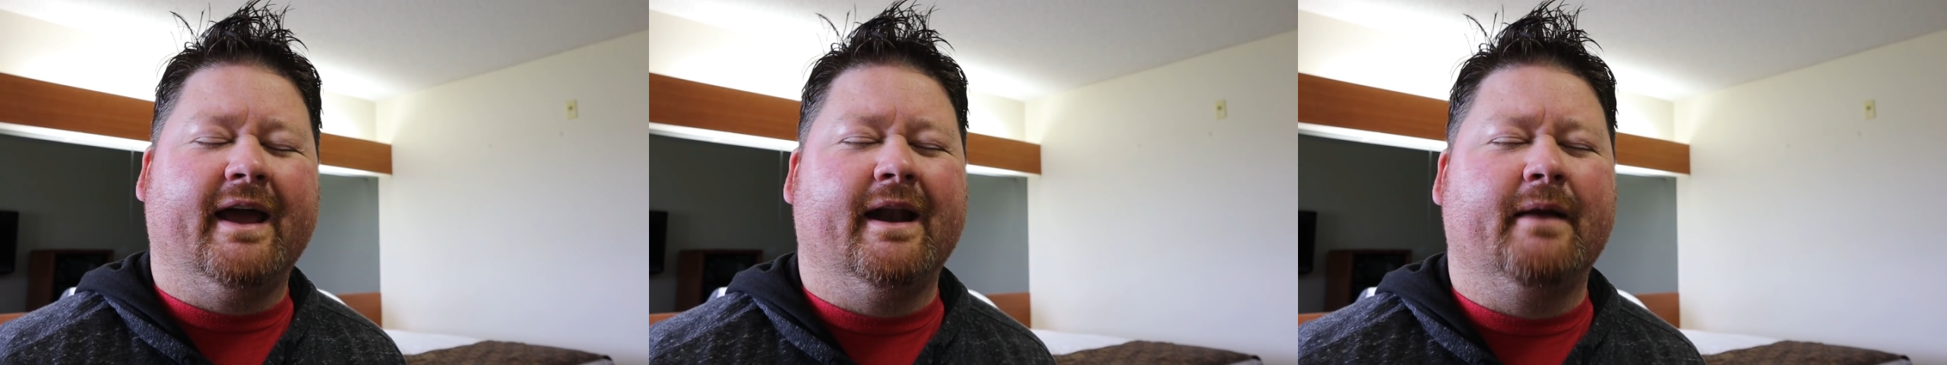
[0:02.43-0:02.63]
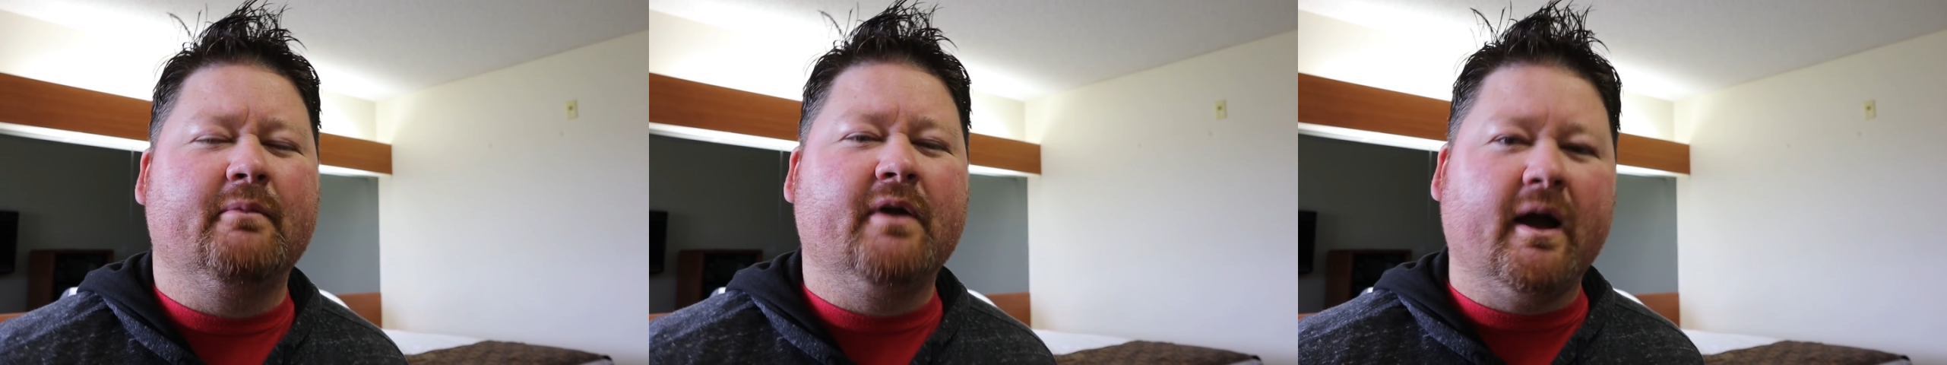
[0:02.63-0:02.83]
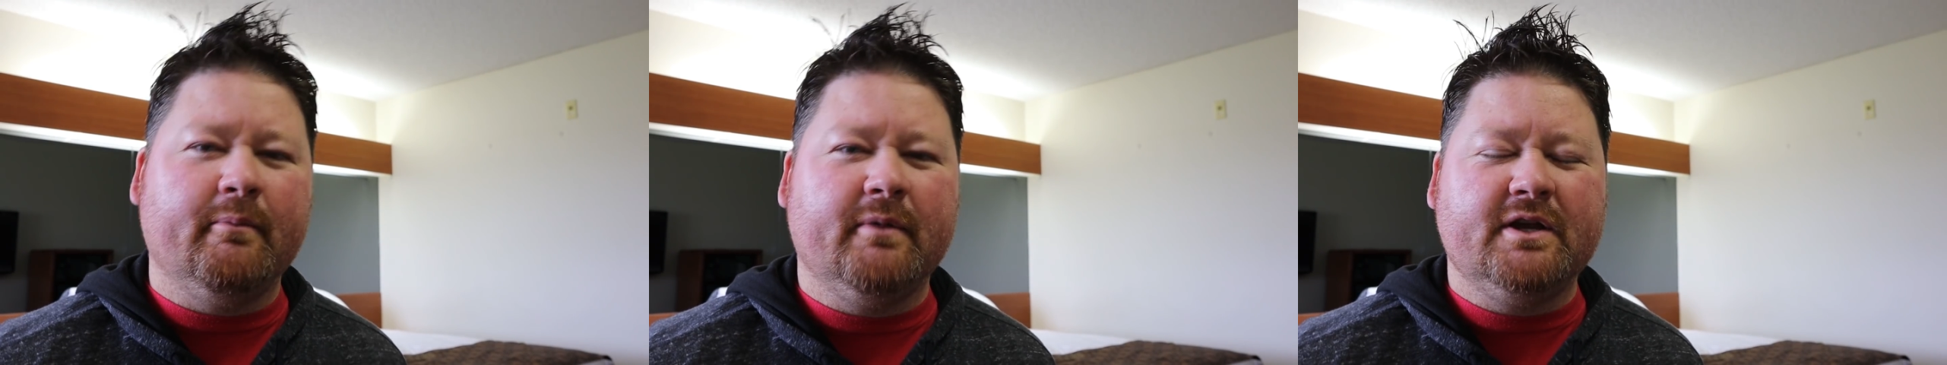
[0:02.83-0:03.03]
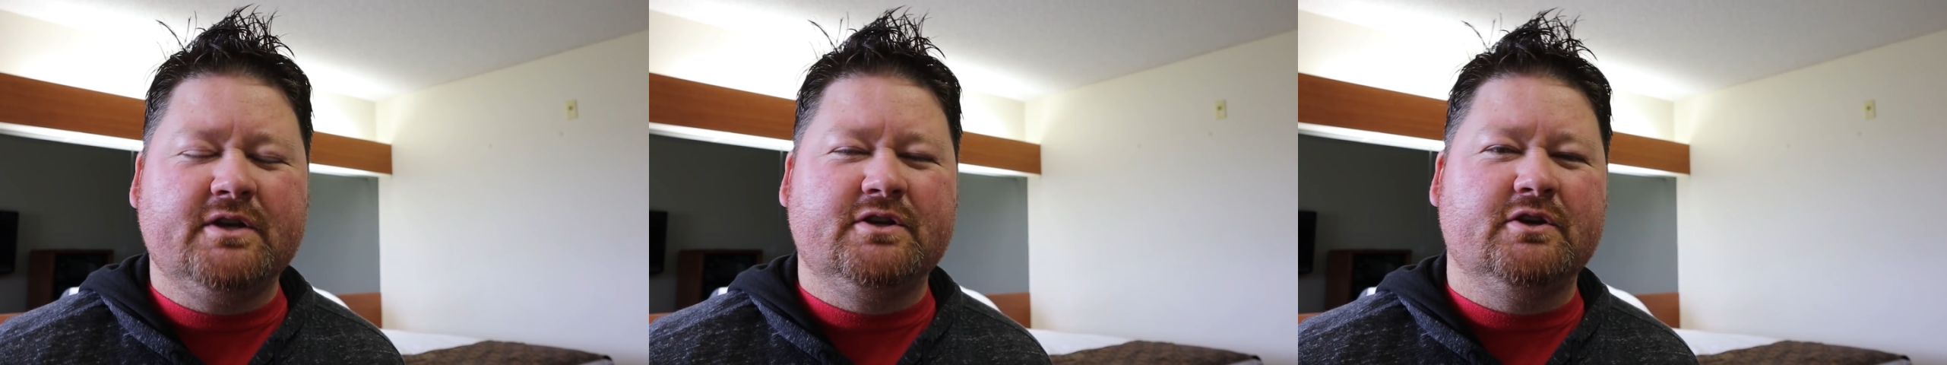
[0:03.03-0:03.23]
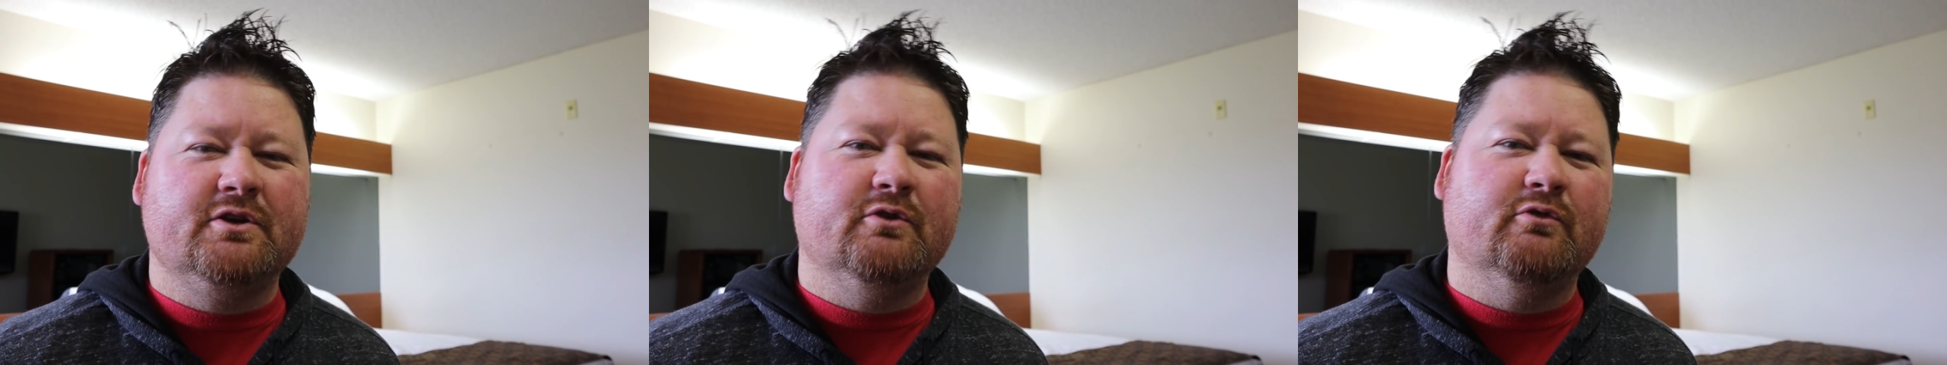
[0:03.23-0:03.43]
and I'm coming
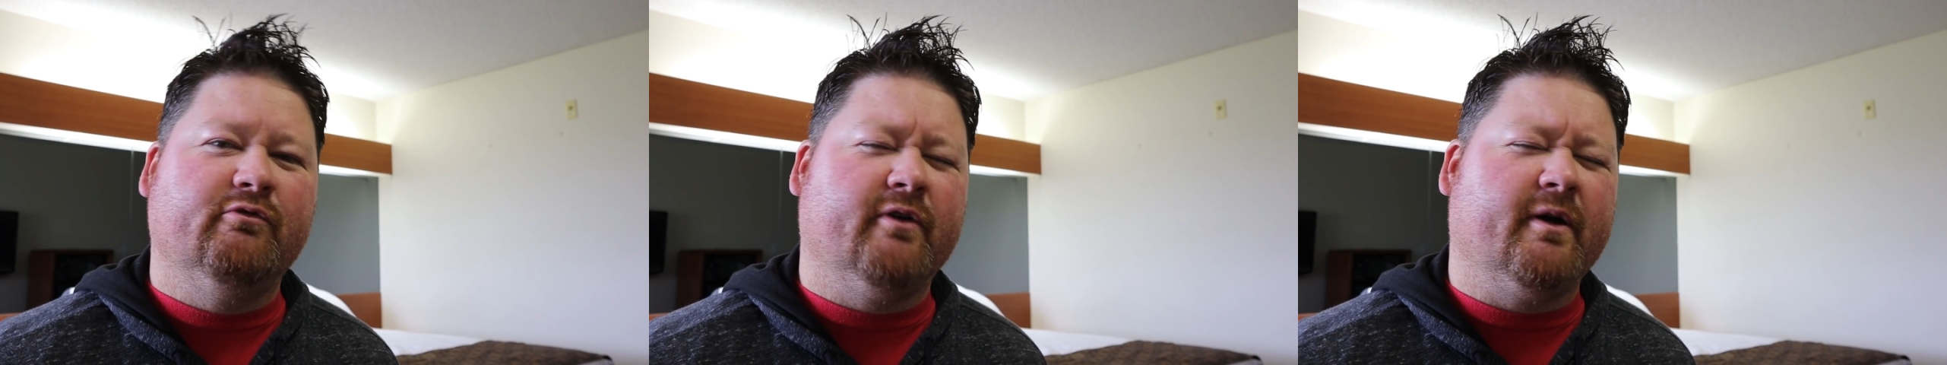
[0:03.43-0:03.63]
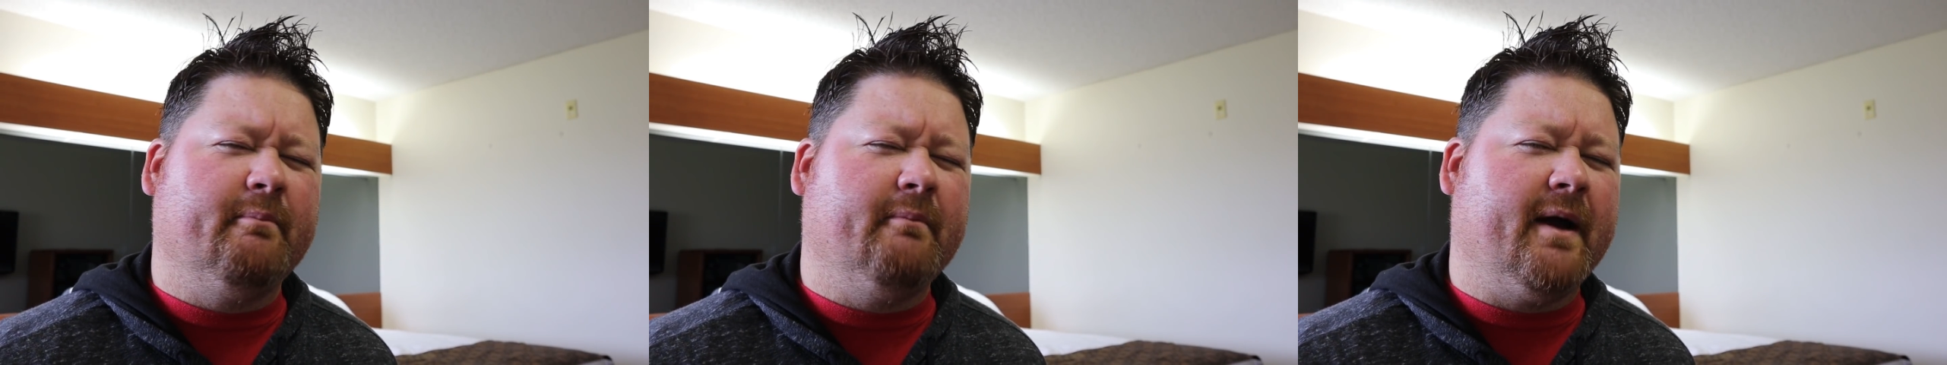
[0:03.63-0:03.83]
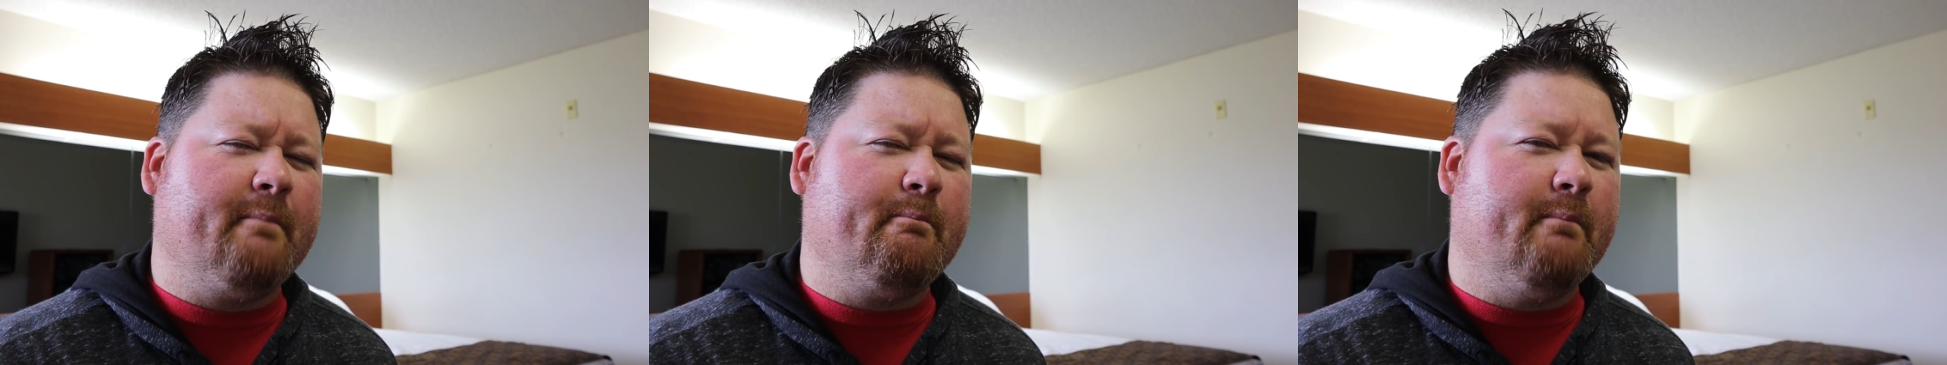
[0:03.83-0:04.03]
to you from my